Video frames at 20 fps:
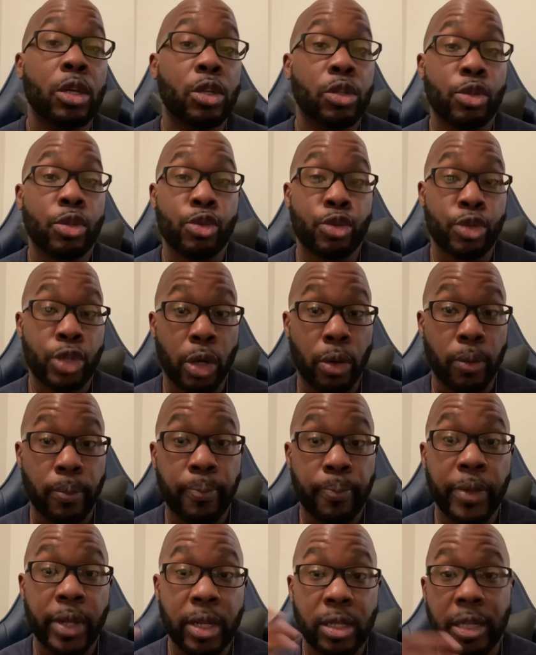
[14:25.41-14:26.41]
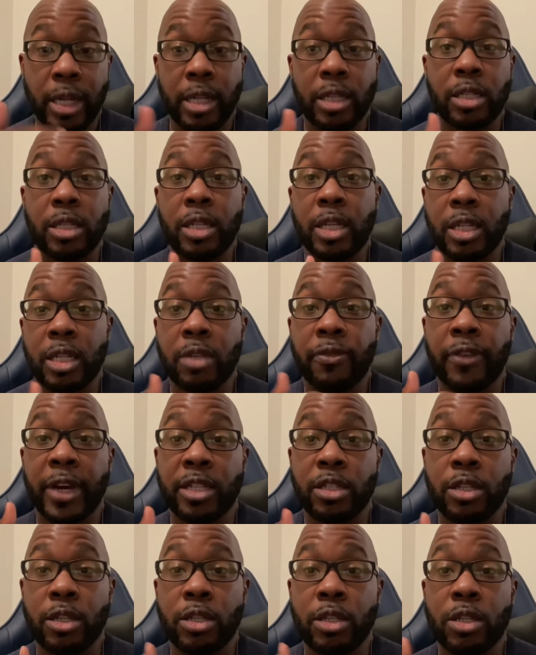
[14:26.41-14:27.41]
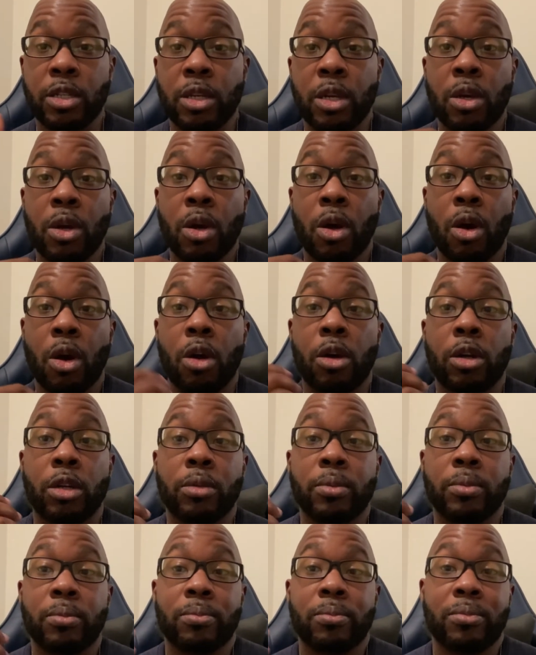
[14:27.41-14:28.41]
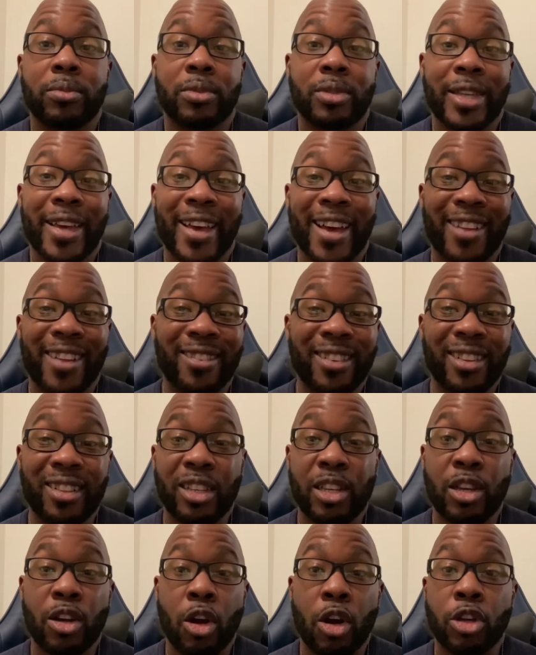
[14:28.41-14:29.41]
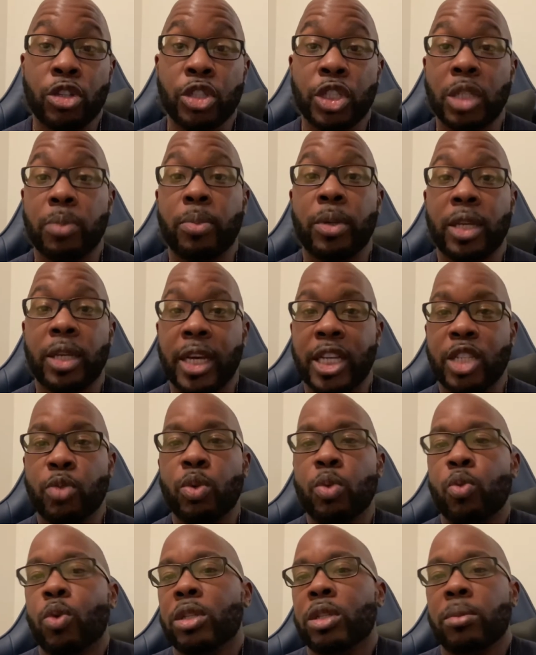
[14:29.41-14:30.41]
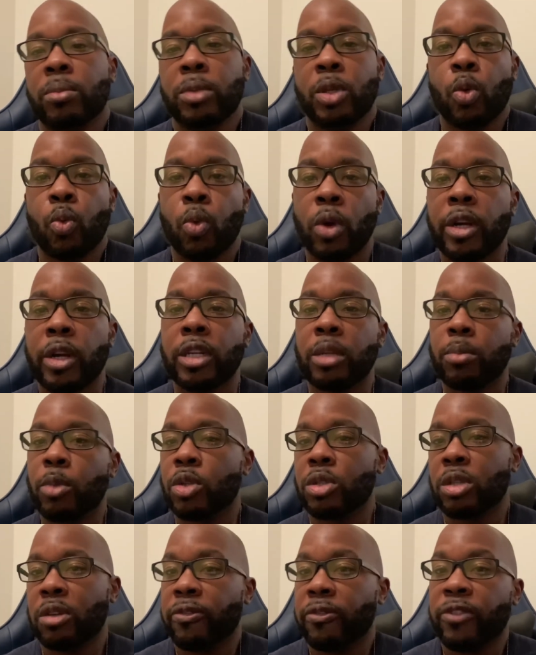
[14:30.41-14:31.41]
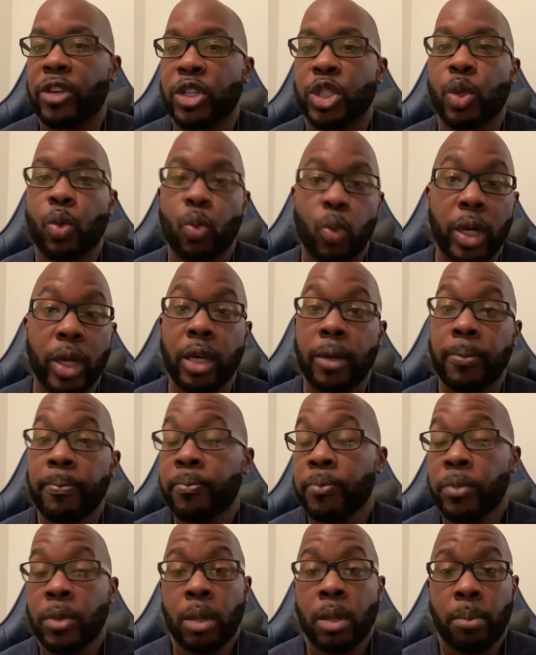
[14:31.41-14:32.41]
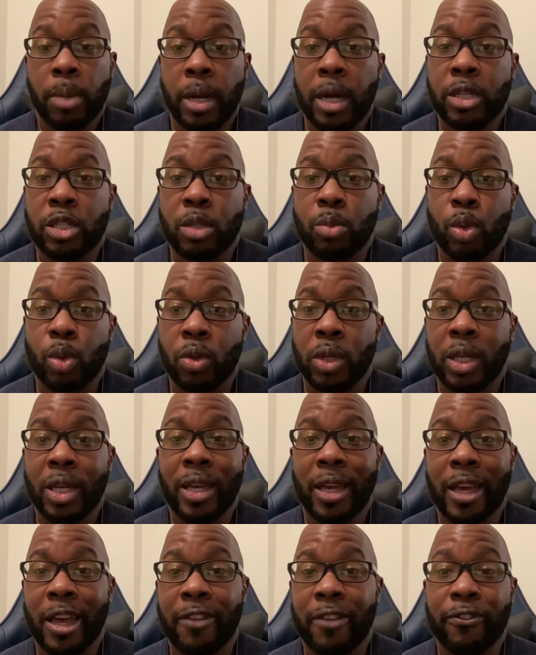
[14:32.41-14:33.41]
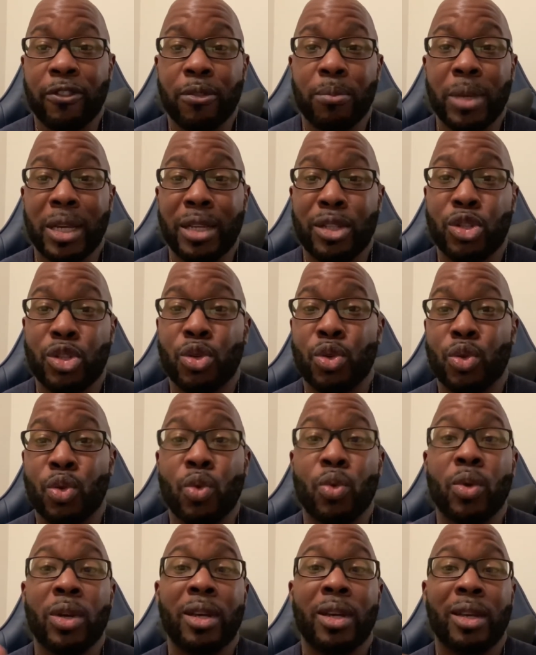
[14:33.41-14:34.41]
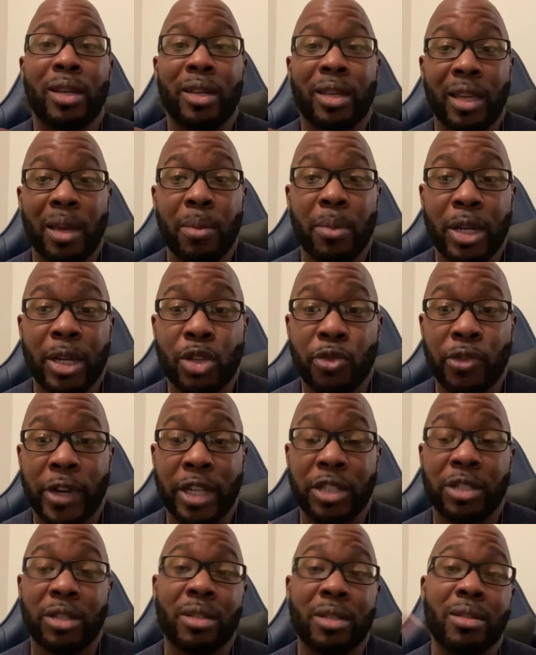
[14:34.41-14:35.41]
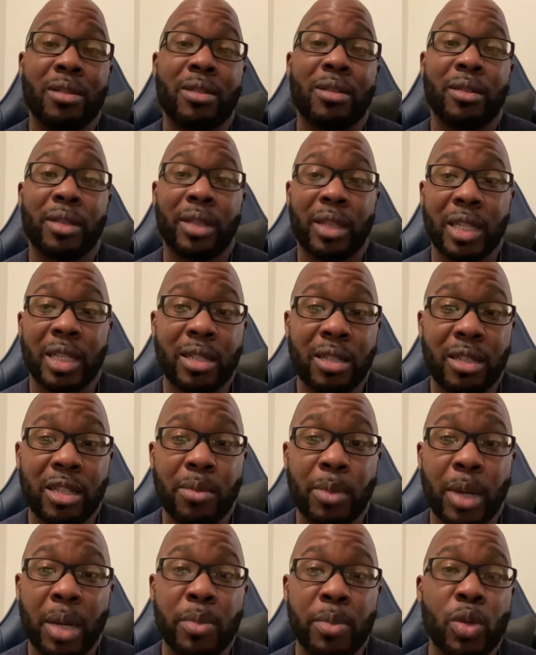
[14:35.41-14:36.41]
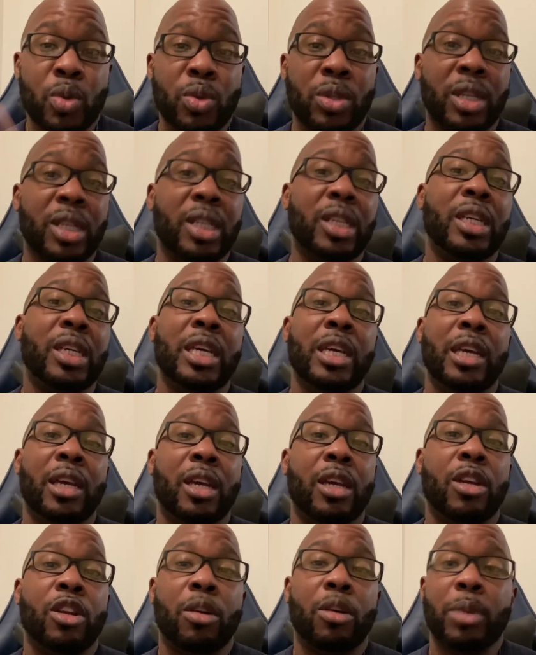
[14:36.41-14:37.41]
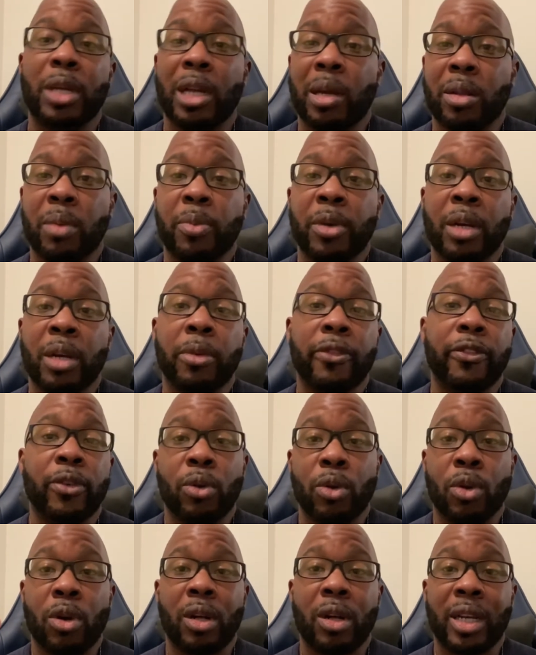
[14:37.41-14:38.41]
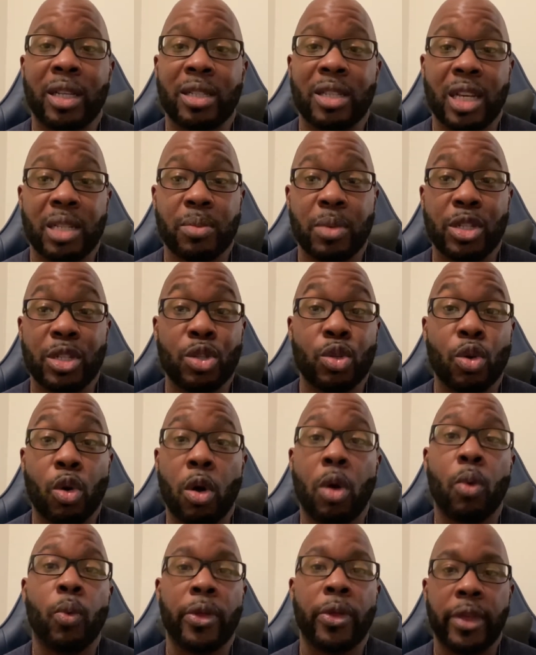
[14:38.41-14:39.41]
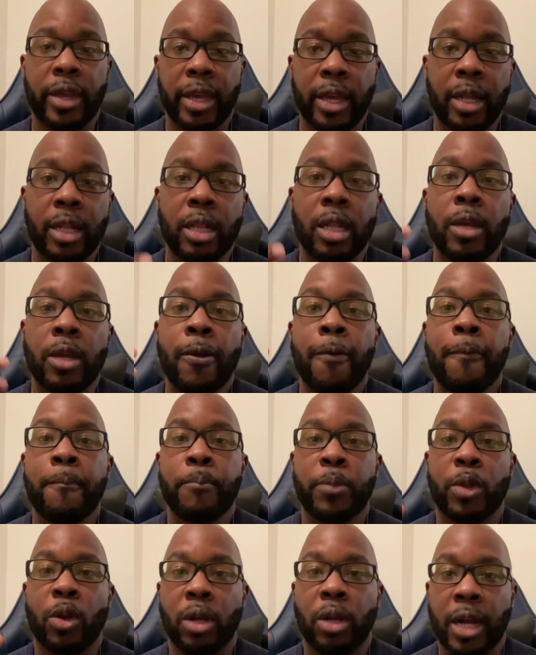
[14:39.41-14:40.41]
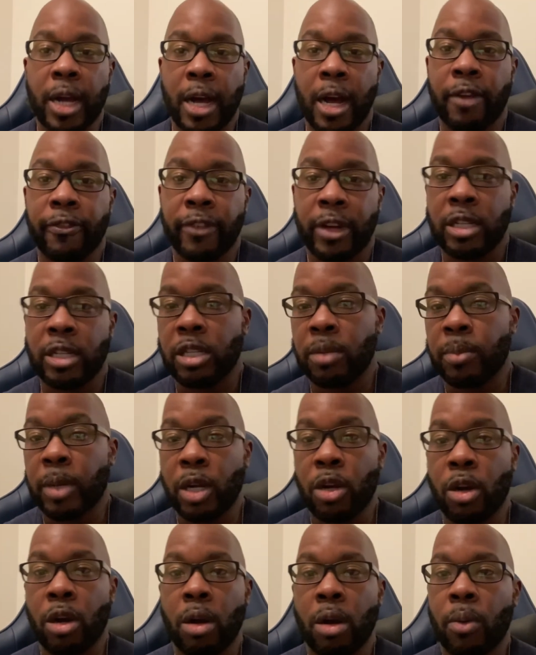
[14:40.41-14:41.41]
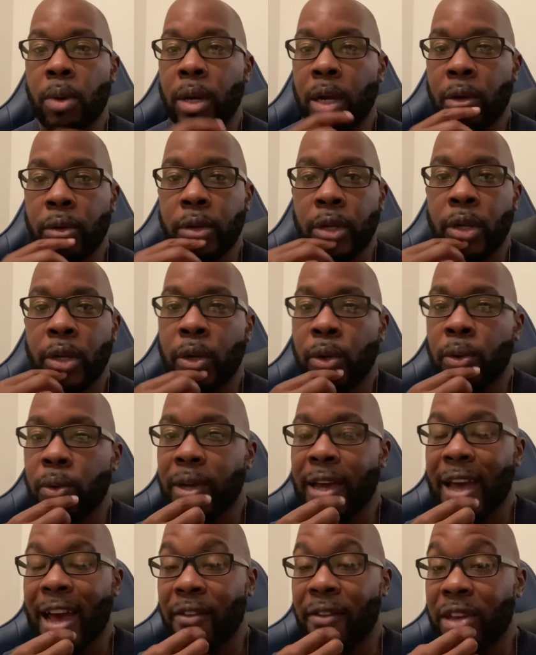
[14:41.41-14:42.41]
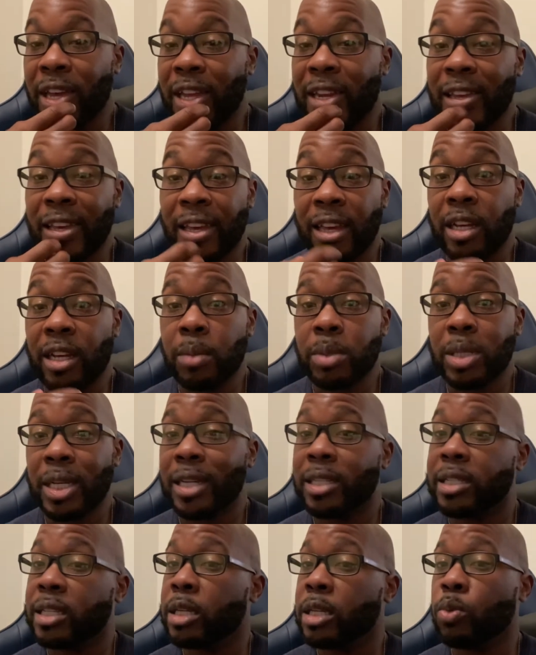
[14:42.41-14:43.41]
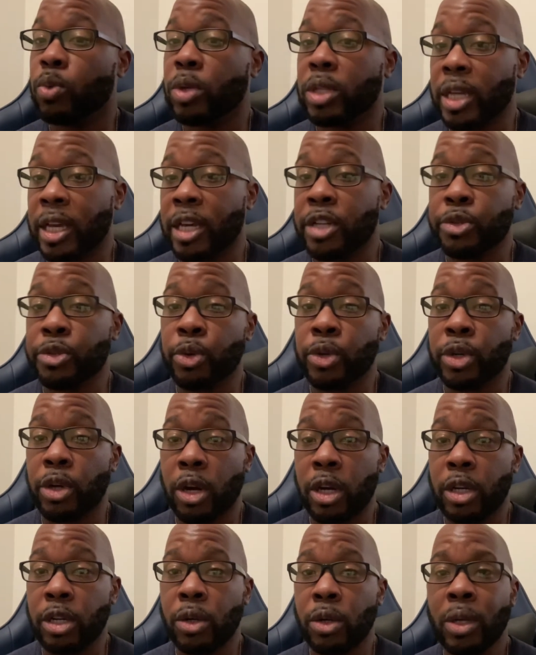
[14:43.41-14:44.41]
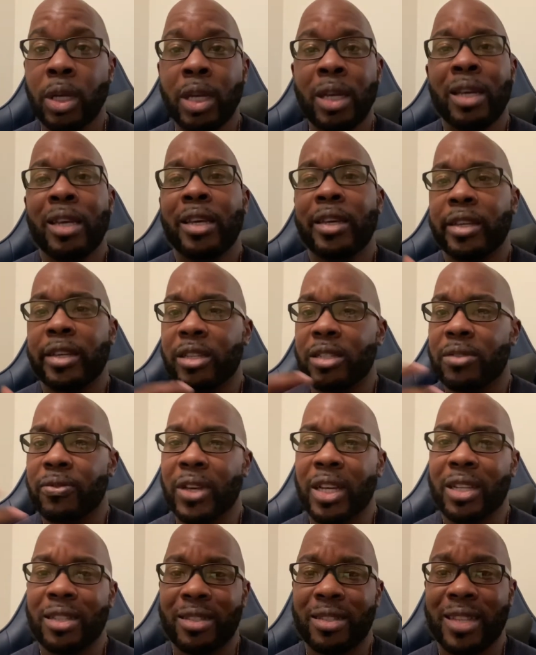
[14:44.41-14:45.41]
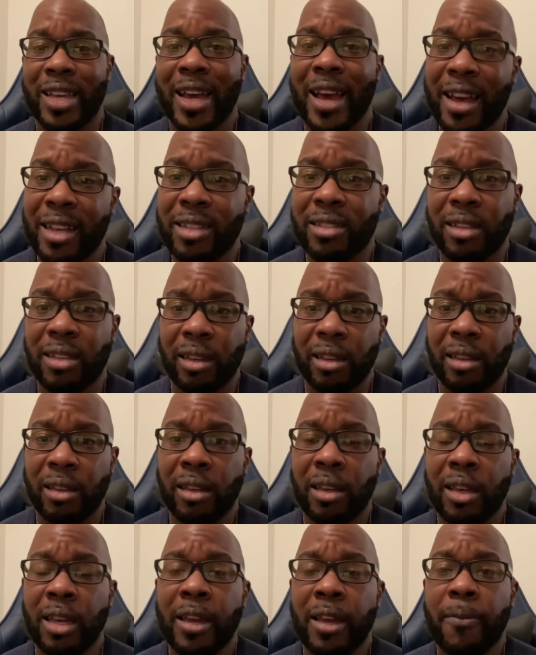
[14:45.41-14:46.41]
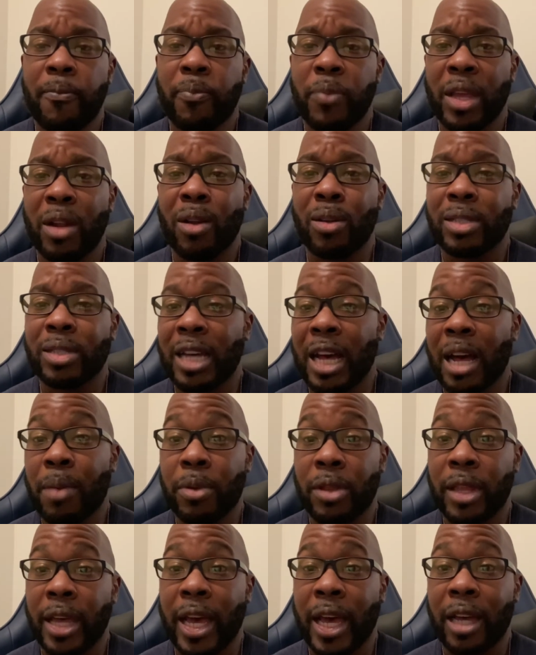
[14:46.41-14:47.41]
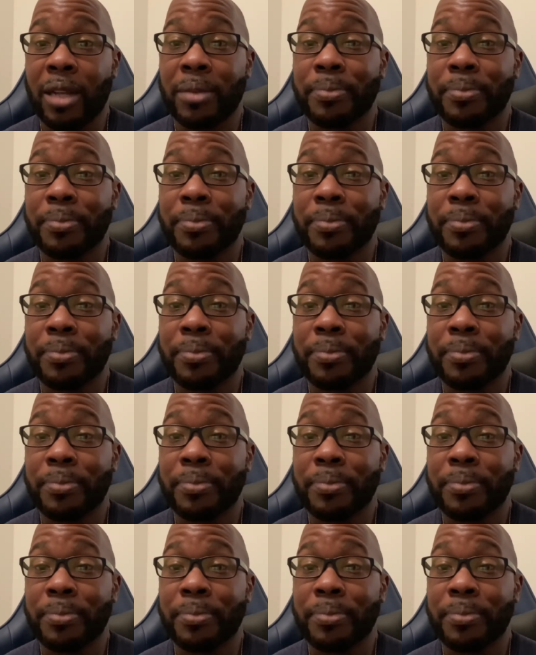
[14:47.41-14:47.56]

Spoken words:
So since these devices are technically our GPS, we want them to work in the most efficient way possible. And for me to get my directions, listen to my music, you know, being able to pick up a phone call and a text message all within, you know, the confines of my car without, you know, having any hiccups like I did with Android Auto is fantastic. And on top of that,